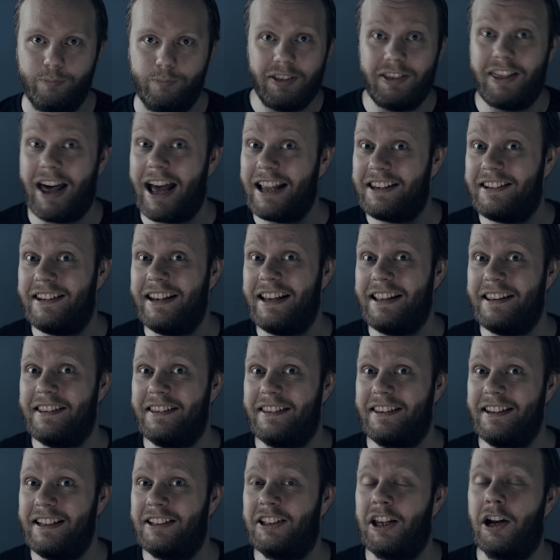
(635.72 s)
That's
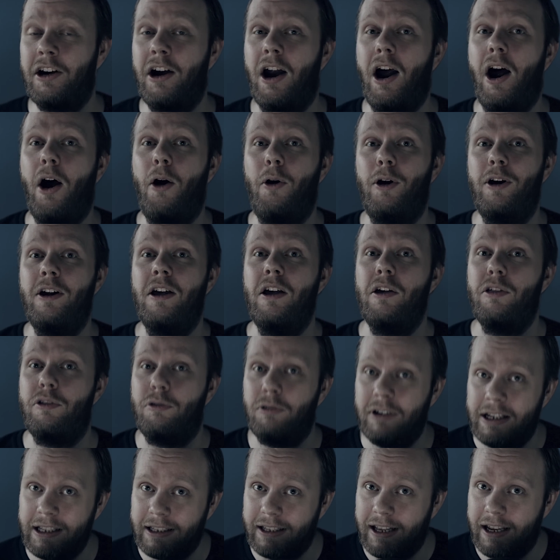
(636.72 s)
it. These are our
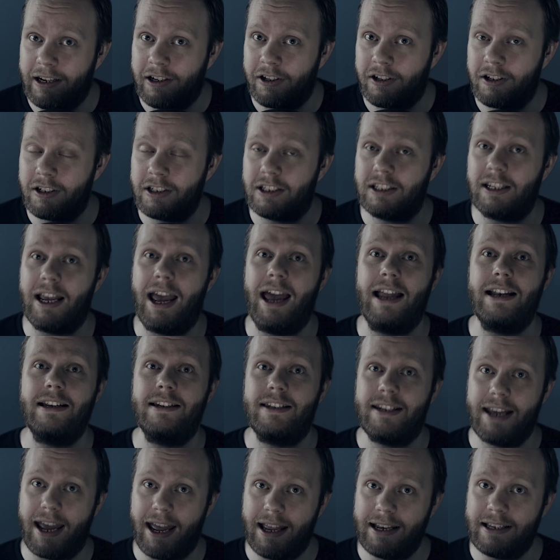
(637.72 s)
3 letters
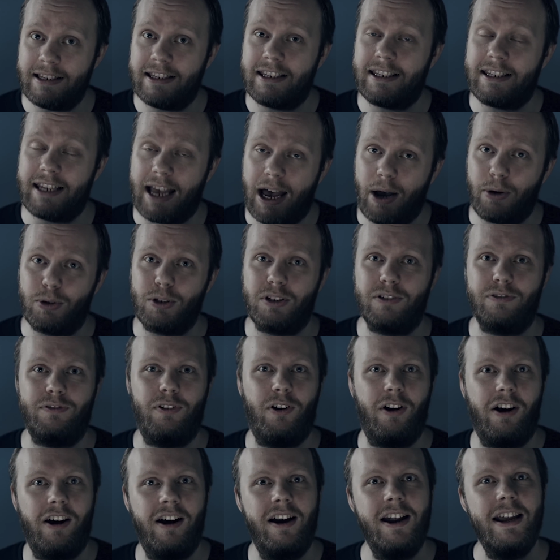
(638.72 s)
and 10 sounds
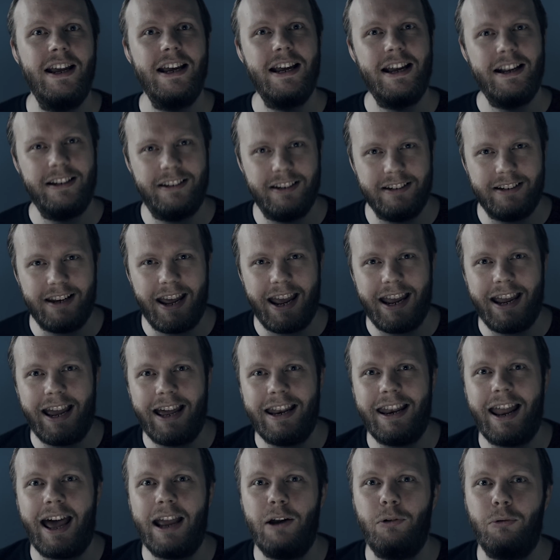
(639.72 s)
for today,
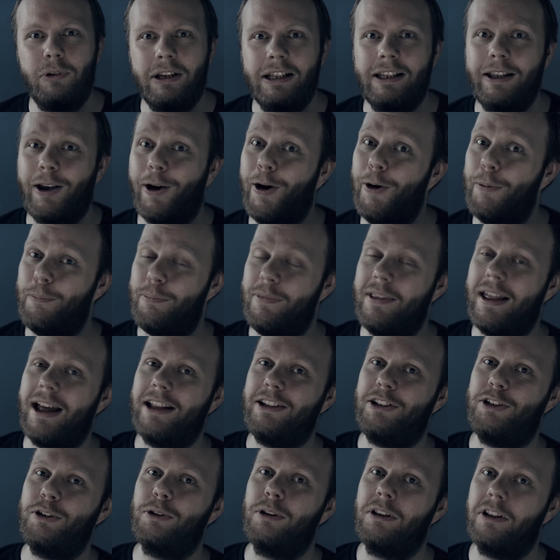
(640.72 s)
and I really hope
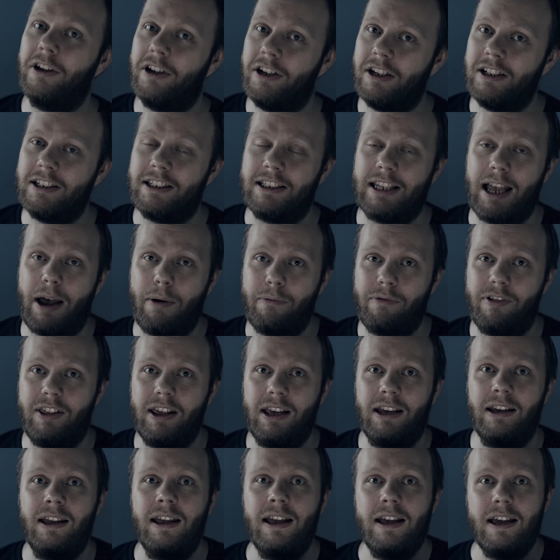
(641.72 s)
that you learned
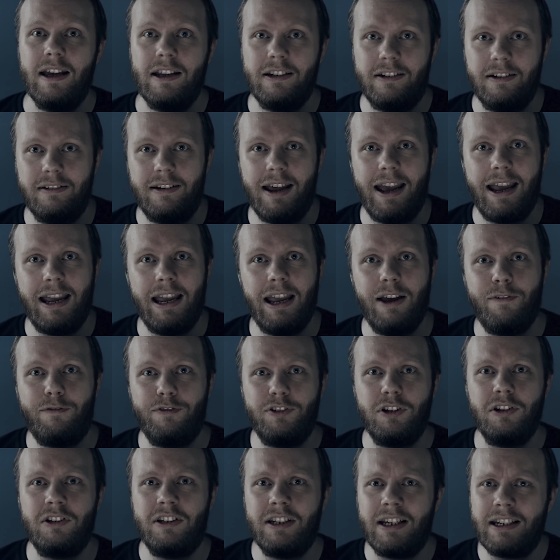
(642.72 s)
something today.
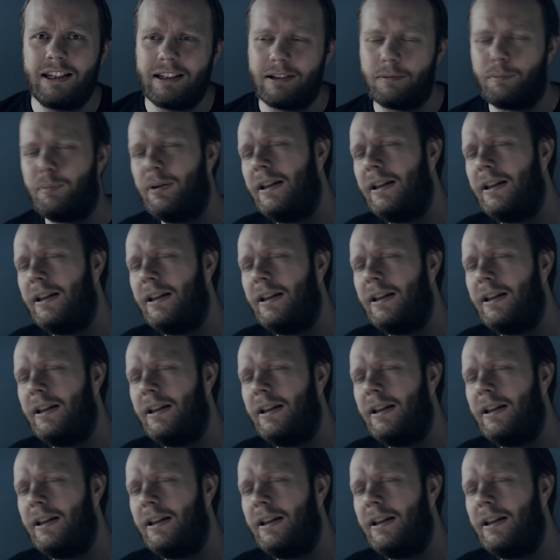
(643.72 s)
If you didn't,